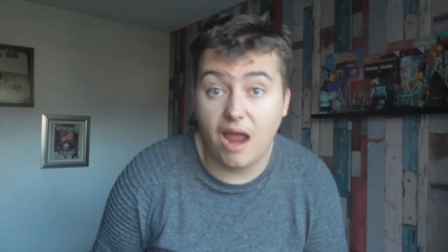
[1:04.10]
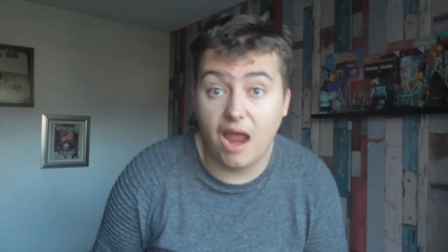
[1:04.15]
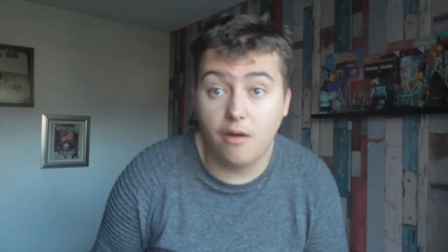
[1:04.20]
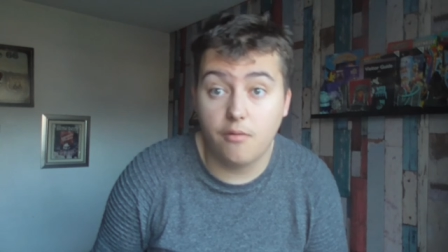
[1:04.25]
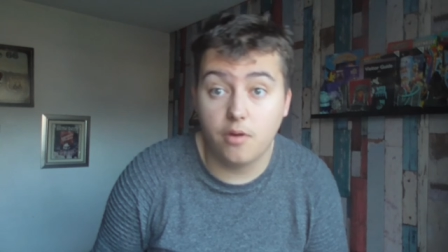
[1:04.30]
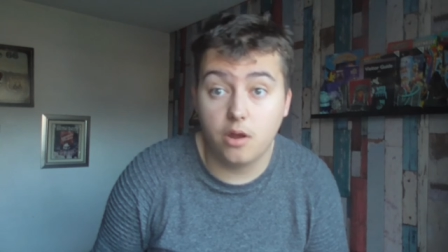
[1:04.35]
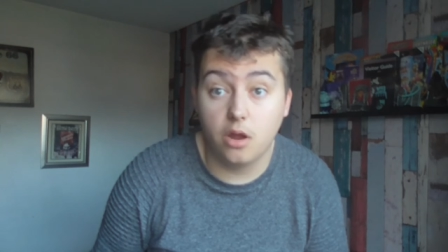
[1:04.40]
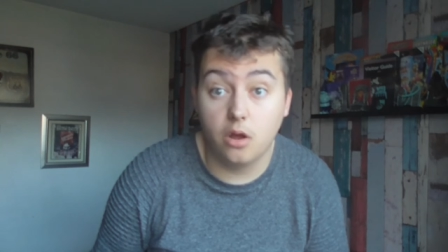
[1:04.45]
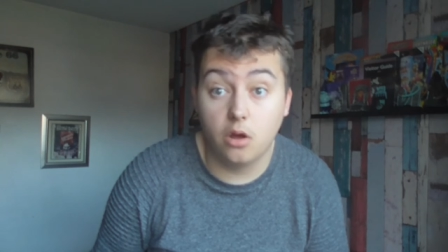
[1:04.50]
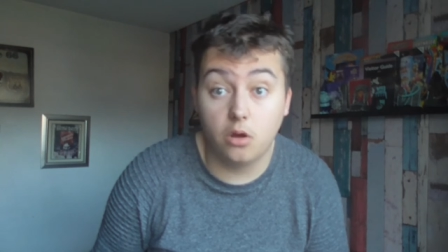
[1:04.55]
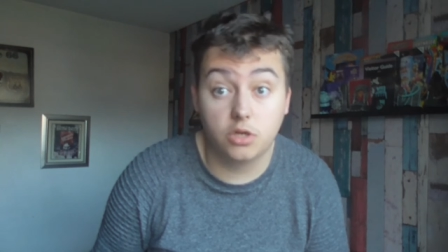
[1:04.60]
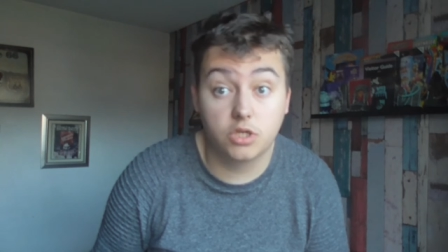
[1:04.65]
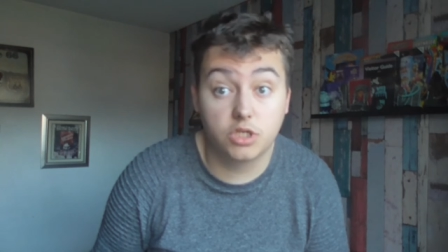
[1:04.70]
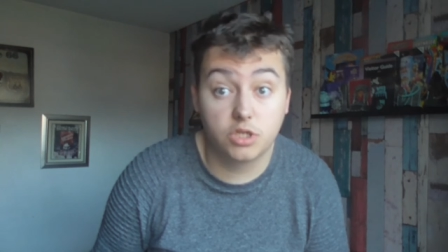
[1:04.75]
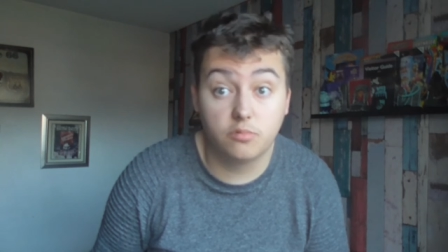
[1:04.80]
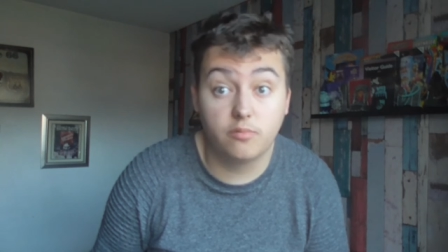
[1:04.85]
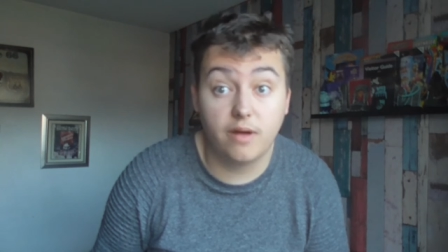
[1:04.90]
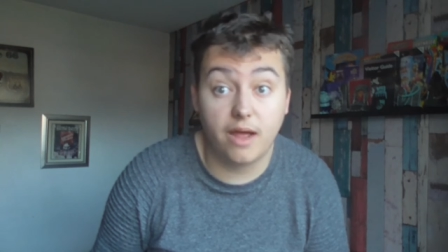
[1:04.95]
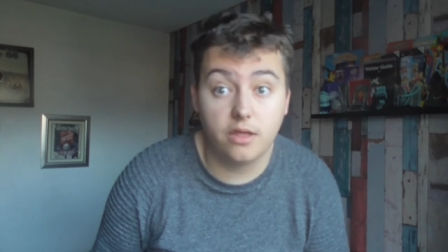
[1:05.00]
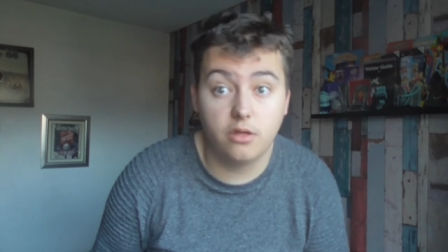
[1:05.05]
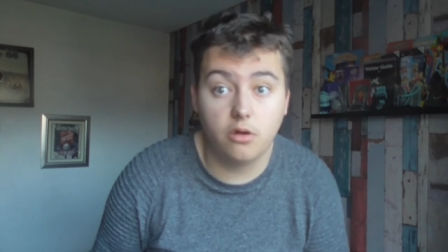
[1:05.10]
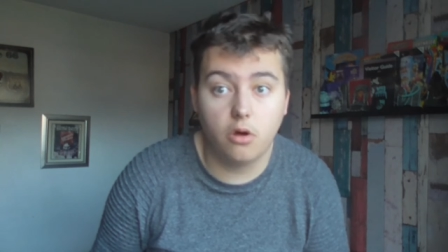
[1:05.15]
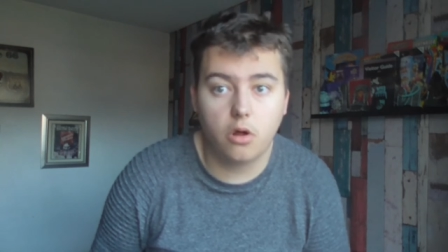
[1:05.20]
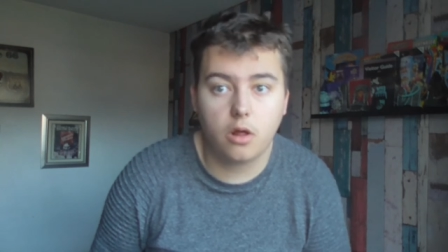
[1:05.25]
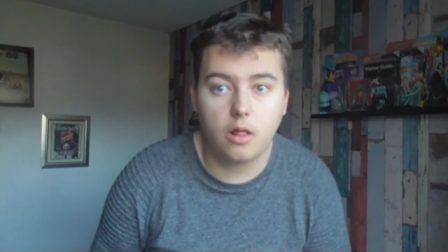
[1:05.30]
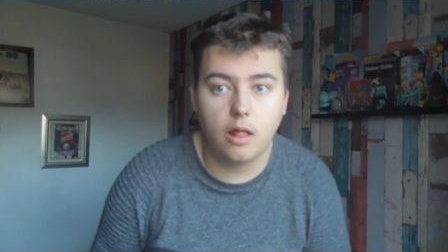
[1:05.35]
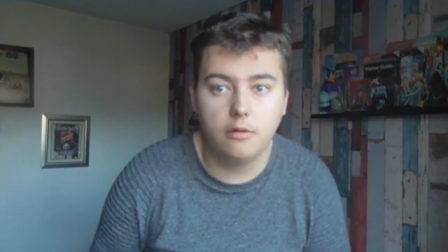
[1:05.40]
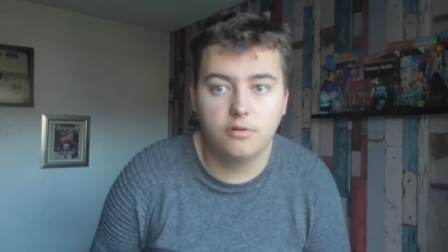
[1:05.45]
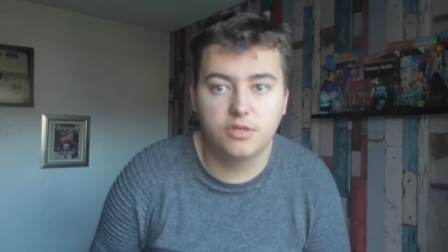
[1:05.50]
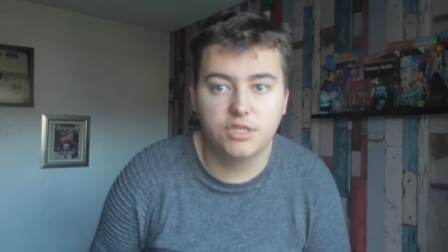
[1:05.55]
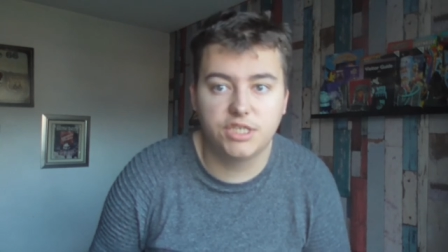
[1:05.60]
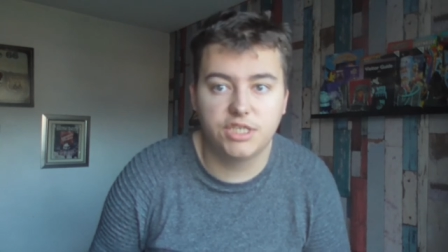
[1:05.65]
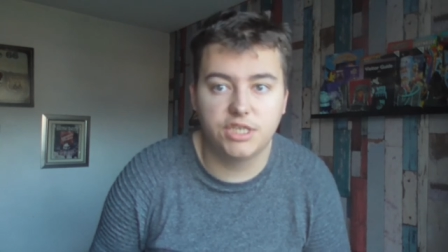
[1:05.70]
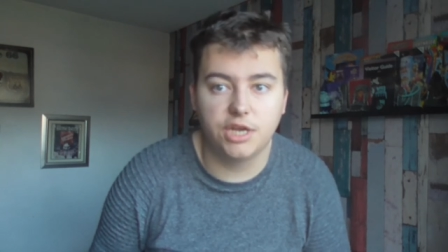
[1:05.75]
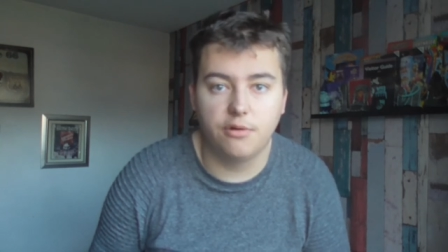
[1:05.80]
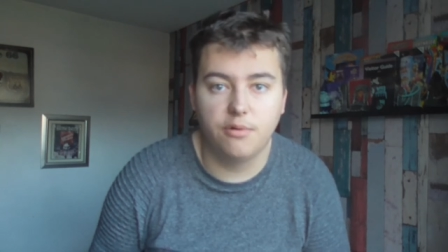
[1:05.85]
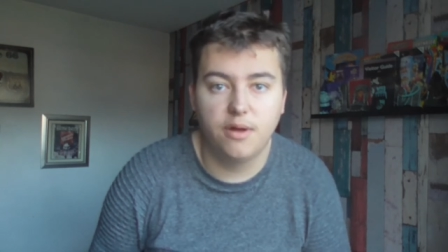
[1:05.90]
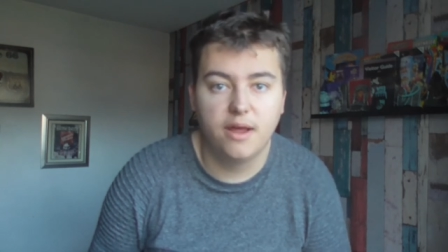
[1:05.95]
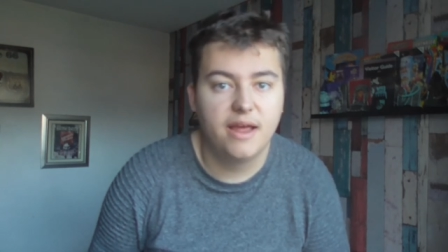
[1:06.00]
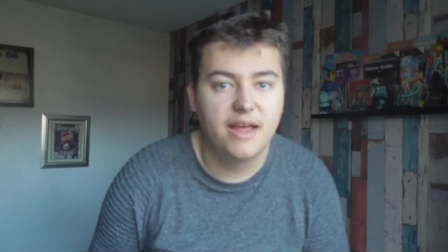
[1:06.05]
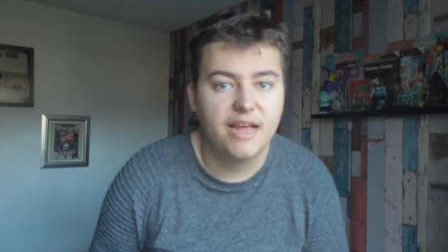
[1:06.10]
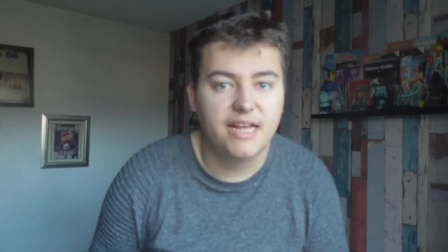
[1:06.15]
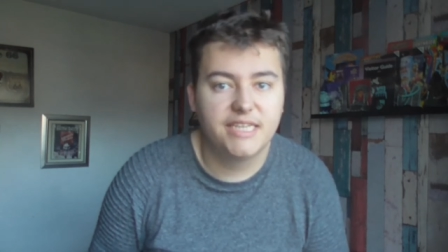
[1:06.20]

area or somewhere you're close to,